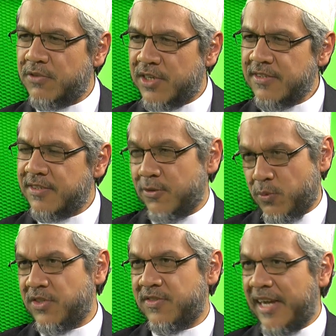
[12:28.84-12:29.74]
justice,
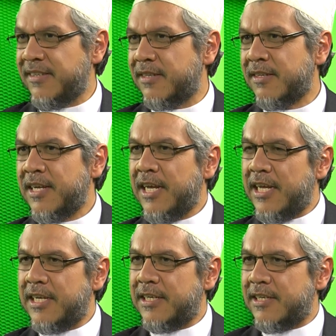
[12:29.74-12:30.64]
which is adl,
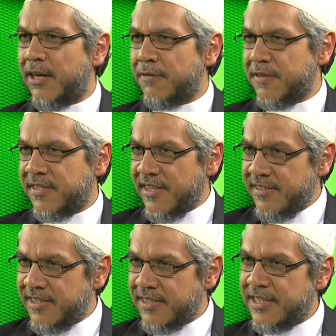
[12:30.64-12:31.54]
of
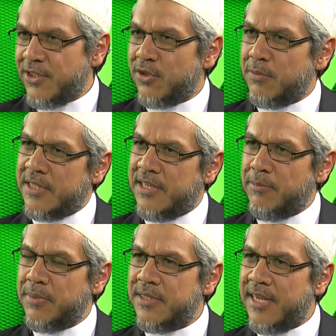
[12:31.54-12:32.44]
necessity needs to be
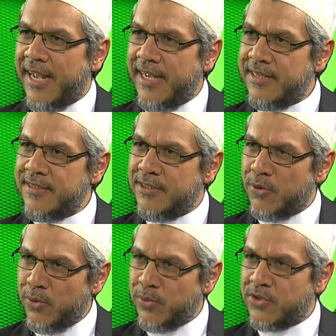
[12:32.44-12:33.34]
tempered and
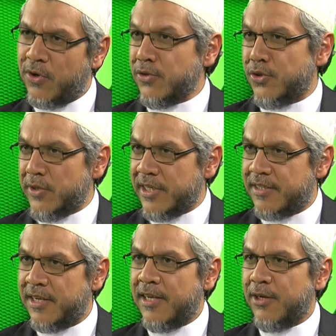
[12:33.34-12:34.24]
always
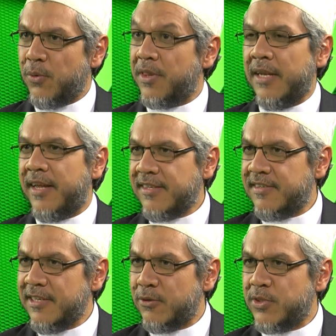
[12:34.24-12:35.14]
conjoined with al
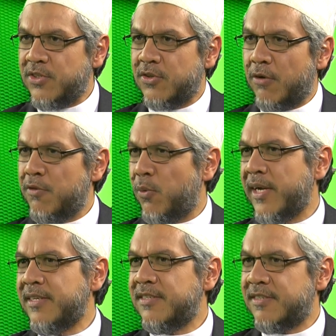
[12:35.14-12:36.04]
ihsan, which is of the
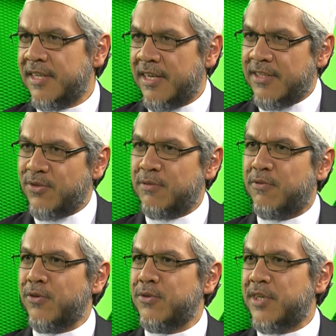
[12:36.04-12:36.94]
widest sort of
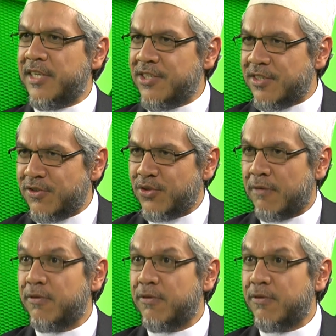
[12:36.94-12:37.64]
connotations of